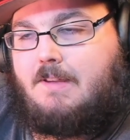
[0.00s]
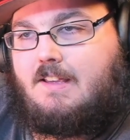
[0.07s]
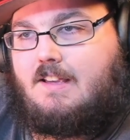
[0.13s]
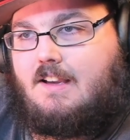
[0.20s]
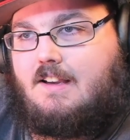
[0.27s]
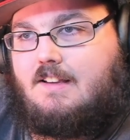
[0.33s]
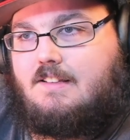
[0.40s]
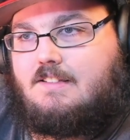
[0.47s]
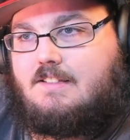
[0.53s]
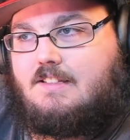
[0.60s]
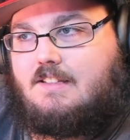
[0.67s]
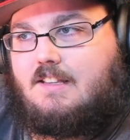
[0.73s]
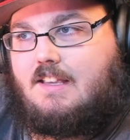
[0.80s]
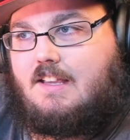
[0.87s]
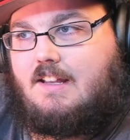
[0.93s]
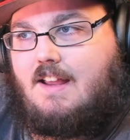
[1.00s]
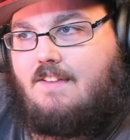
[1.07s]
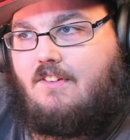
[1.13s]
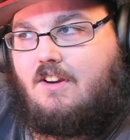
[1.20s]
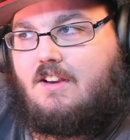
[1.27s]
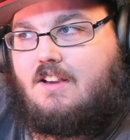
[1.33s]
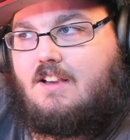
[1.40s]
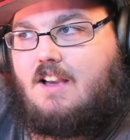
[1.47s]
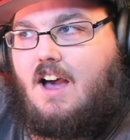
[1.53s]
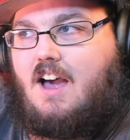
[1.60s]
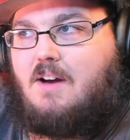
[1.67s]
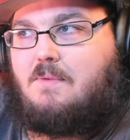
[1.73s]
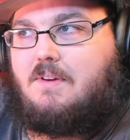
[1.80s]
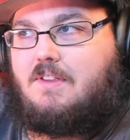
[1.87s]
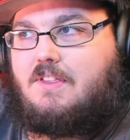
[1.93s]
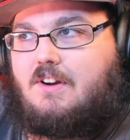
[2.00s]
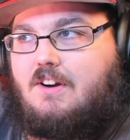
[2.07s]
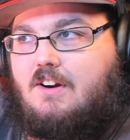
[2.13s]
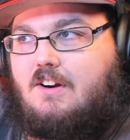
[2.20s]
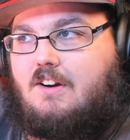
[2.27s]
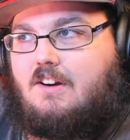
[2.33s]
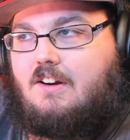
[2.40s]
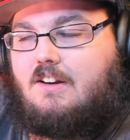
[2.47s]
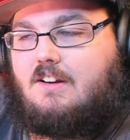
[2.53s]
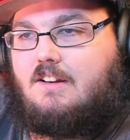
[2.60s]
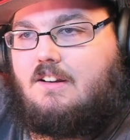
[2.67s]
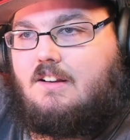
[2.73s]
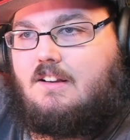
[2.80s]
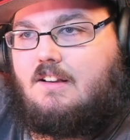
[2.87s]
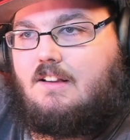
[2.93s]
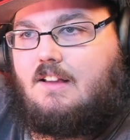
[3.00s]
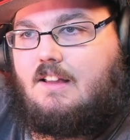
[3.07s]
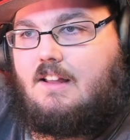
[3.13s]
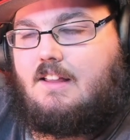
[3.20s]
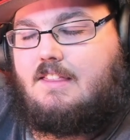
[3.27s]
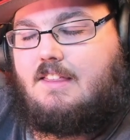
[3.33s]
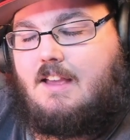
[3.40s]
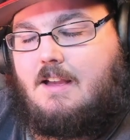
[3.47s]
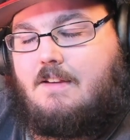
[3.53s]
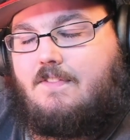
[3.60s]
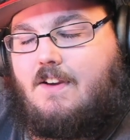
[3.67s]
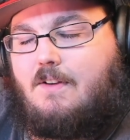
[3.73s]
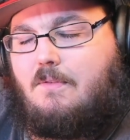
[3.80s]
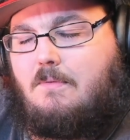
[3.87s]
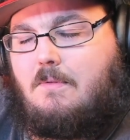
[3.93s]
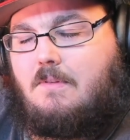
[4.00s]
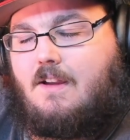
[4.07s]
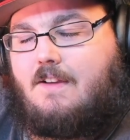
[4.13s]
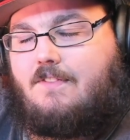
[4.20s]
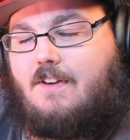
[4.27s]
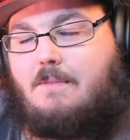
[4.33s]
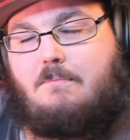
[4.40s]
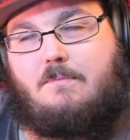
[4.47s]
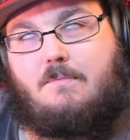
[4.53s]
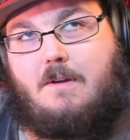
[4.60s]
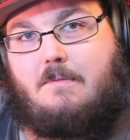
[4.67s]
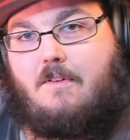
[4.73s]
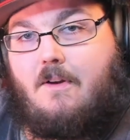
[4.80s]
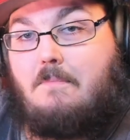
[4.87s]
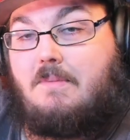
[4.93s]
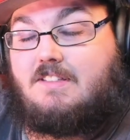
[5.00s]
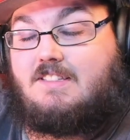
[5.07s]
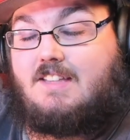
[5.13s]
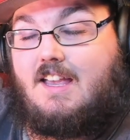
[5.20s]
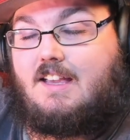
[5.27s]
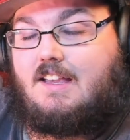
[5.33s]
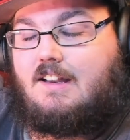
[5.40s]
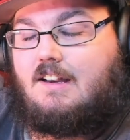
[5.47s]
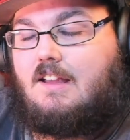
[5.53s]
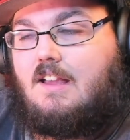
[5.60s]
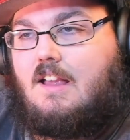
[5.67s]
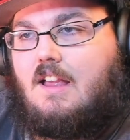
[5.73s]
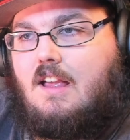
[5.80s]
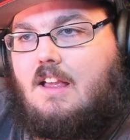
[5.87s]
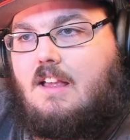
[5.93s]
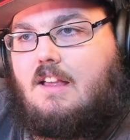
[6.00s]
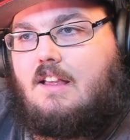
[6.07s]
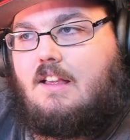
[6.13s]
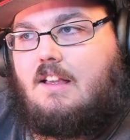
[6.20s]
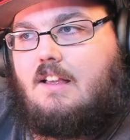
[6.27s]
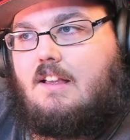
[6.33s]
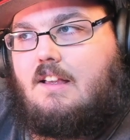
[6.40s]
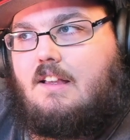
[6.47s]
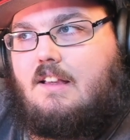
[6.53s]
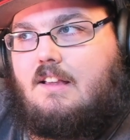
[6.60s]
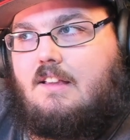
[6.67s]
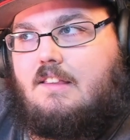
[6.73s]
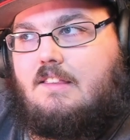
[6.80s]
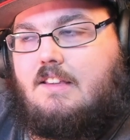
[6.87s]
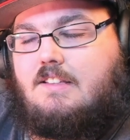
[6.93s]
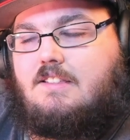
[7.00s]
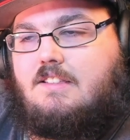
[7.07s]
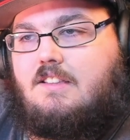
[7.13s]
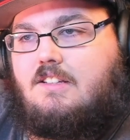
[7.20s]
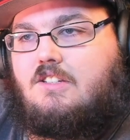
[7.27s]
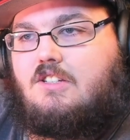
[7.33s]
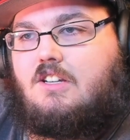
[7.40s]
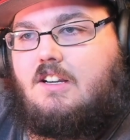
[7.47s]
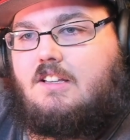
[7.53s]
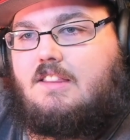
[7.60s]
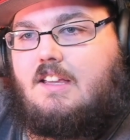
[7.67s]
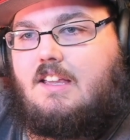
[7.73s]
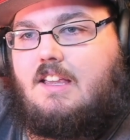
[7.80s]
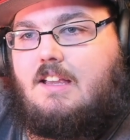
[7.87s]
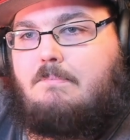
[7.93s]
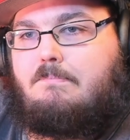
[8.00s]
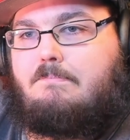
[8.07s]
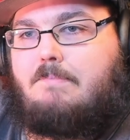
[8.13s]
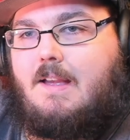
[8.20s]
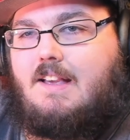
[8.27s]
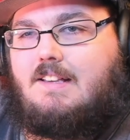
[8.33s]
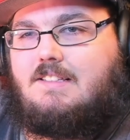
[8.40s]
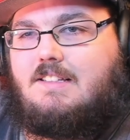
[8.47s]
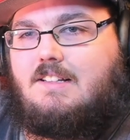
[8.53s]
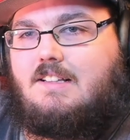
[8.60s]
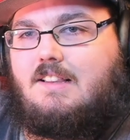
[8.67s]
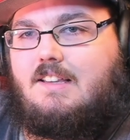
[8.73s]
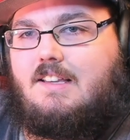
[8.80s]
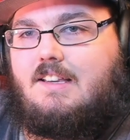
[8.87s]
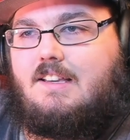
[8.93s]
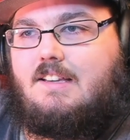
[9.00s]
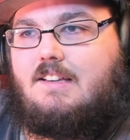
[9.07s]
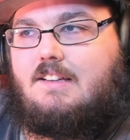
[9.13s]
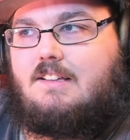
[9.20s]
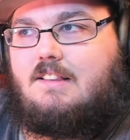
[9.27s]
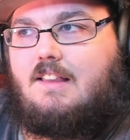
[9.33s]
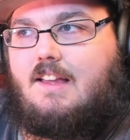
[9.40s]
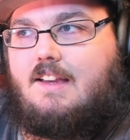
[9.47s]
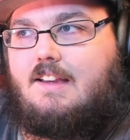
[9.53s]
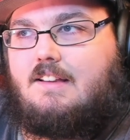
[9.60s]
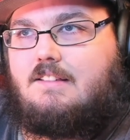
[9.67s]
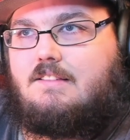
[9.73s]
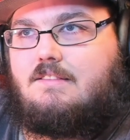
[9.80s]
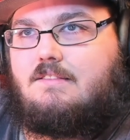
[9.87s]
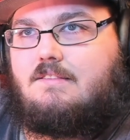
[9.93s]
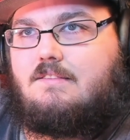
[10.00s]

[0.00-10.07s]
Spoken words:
Because he never got with her. If I'm mistaken, this is the chick that he basically, like,